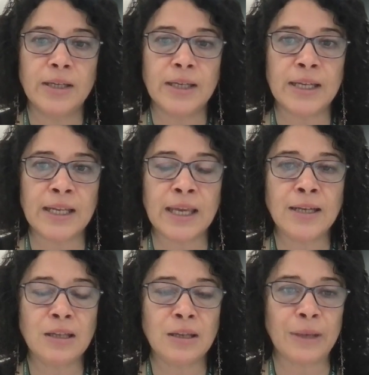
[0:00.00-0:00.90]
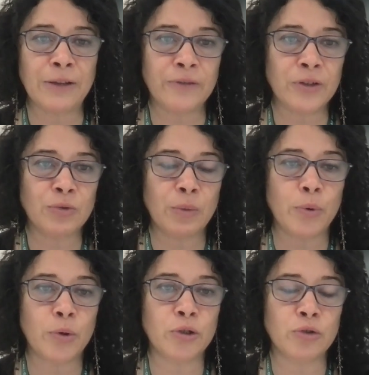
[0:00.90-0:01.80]
And again, in my first
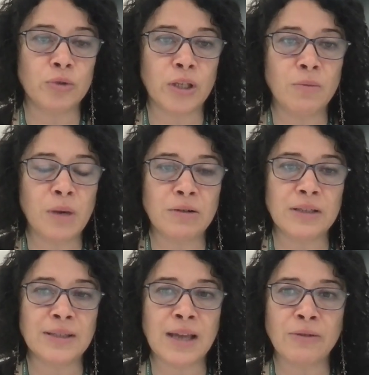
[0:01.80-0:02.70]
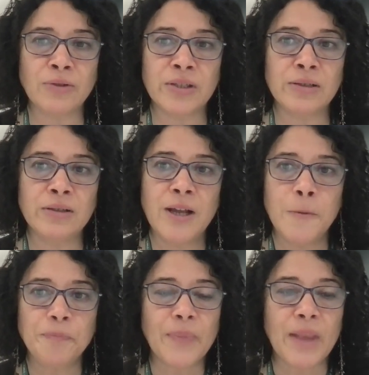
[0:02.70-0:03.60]
report to the Human Rights Council,
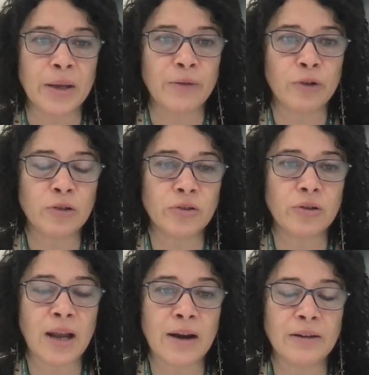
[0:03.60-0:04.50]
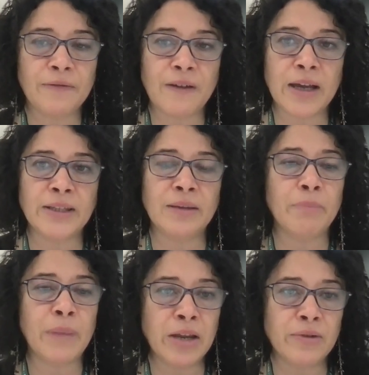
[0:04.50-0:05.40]
I have also clarified that my